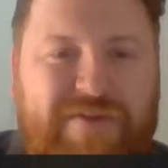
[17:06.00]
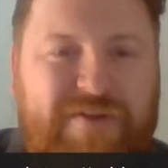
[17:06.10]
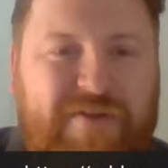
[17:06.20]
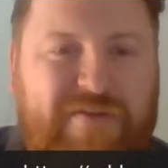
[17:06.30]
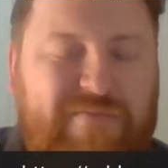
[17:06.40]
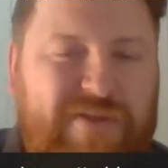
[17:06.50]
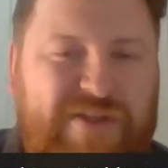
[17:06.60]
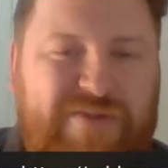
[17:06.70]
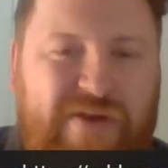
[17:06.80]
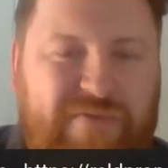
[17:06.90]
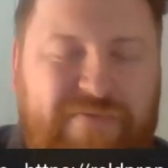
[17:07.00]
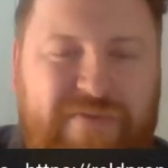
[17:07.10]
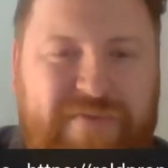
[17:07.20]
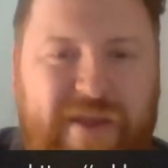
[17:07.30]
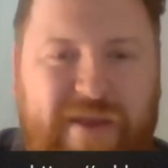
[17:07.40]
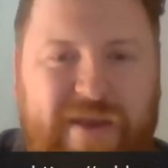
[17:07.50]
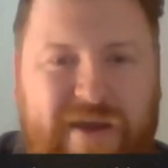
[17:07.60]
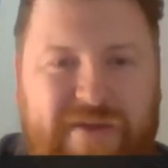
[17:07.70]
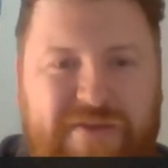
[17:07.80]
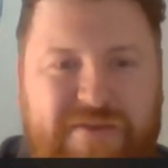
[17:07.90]
written 12, 15
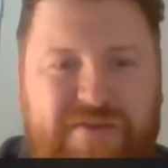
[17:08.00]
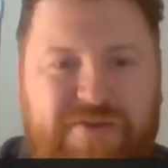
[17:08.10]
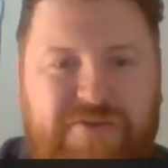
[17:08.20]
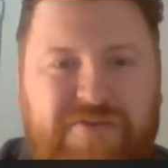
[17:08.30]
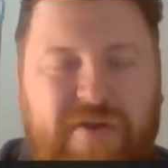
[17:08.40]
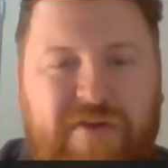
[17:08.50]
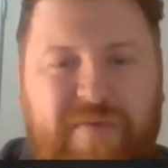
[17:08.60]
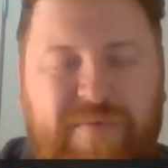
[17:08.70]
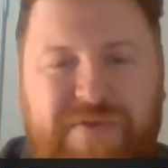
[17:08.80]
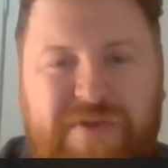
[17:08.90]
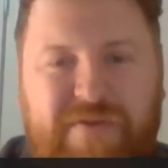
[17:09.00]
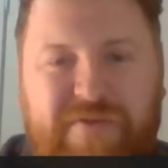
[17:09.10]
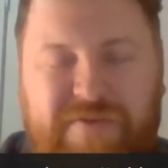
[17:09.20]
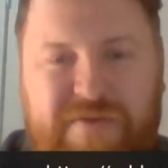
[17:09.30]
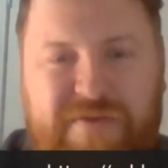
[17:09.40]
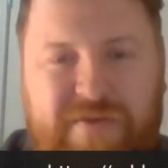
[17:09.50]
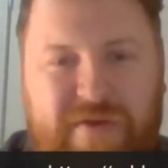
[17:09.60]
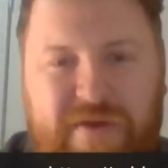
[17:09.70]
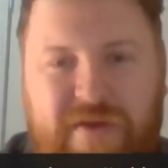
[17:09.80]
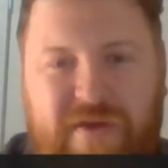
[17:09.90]
guides just on occupancy clauses.
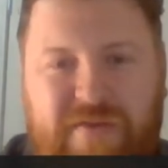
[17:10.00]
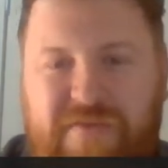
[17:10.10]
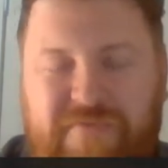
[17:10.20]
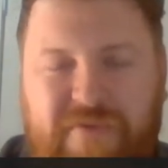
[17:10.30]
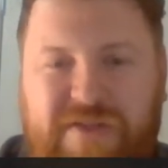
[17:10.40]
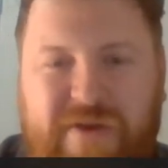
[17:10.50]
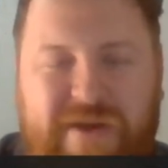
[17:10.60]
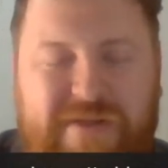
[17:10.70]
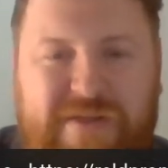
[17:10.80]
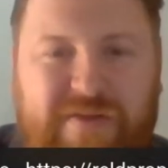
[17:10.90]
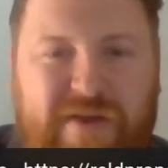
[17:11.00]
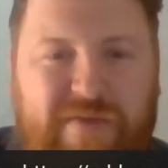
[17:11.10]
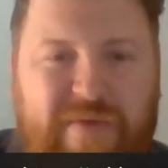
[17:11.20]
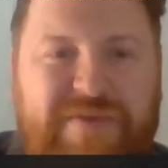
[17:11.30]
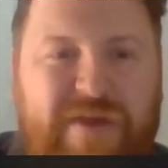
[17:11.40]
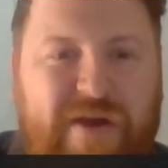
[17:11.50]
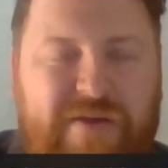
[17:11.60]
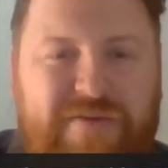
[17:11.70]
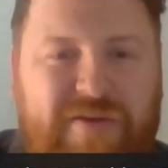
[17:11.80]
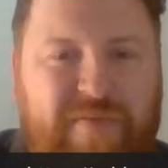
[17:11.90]
They're free to access on our
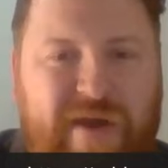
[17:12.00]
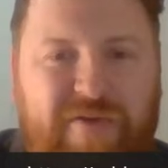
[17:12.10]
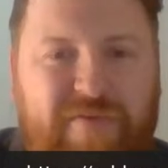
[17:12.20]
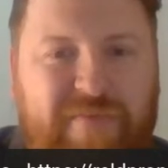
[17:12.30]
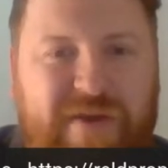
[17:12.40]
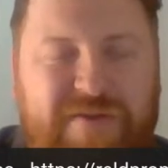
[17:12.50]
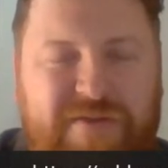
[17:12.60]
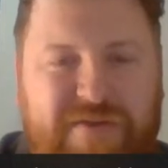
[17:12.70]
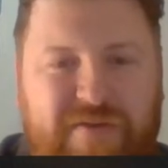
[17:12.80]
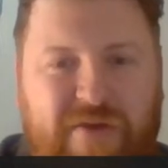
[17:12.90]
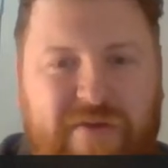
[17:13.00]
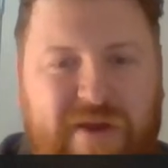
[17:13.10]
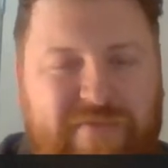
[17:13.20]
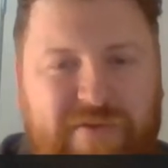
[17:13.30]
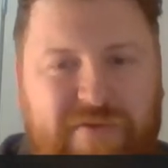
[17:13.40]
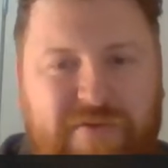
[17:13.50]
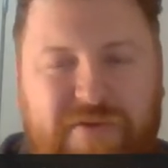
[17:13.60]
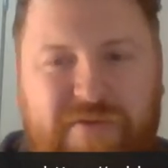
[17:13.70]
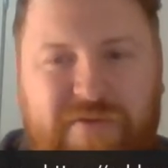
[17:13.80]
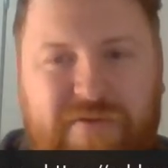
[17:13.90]
website. So by all means, go and have a look.